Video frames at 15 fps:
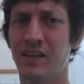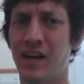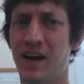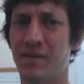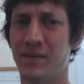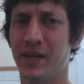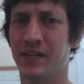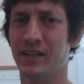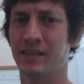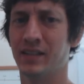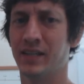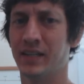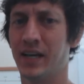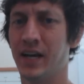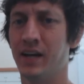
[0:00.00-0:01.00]
not making
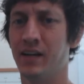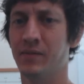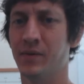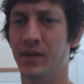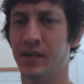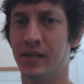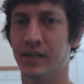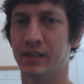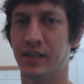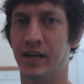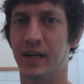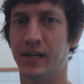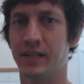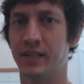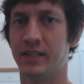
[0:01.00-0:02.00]
like any money
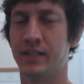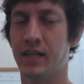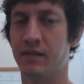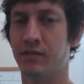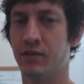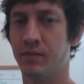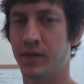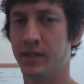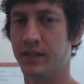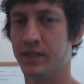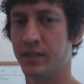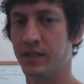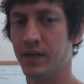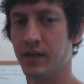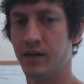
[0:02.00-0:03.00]
online just several
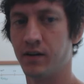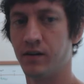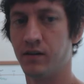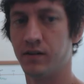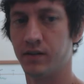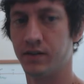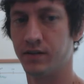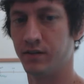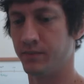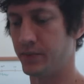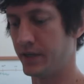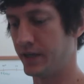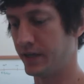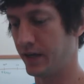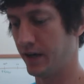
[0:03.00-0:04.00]
months ago to
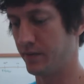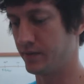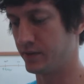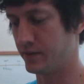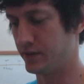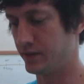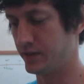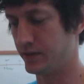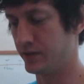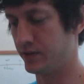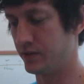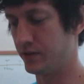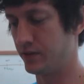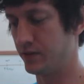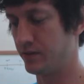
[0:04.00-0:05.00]
being able
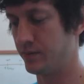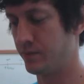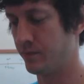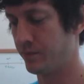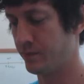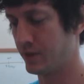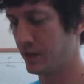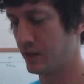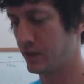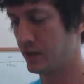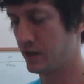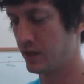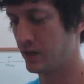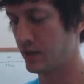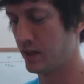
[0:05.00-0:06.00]
to,
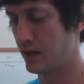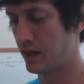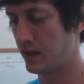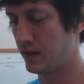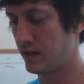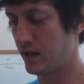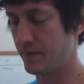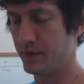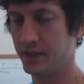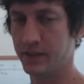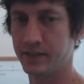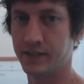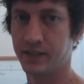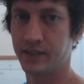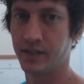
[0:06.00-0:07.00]
I mean,
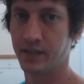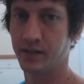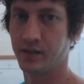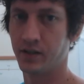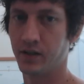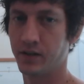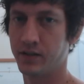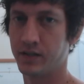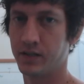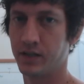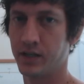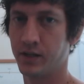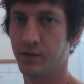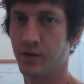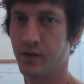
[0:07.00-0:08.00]
this is getting close to
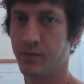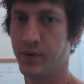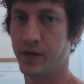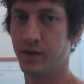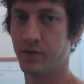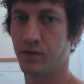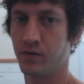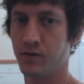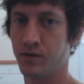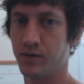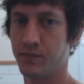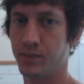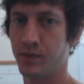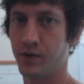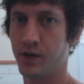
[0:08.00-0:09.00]
like what my old
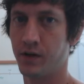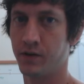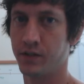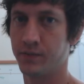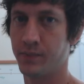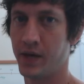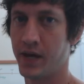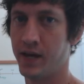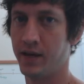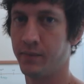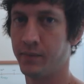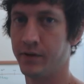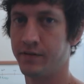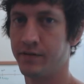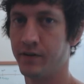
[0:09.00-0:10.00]
employer was
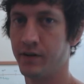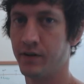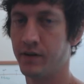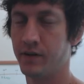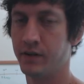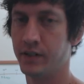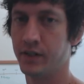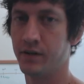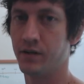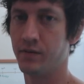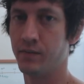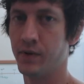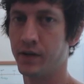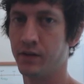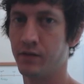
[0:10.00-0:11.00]
paying me for, a
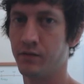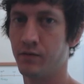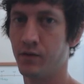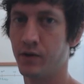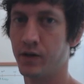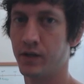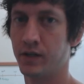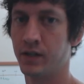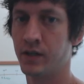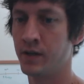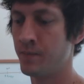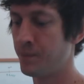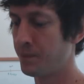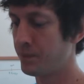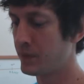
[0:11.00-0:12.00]
month of work.
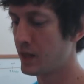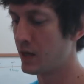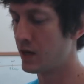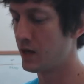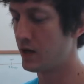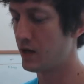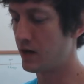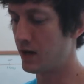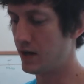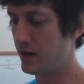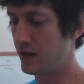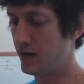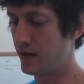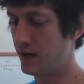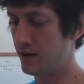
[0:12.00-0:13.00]

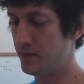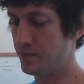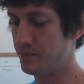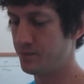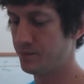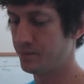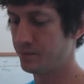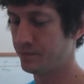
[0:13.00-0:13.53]
So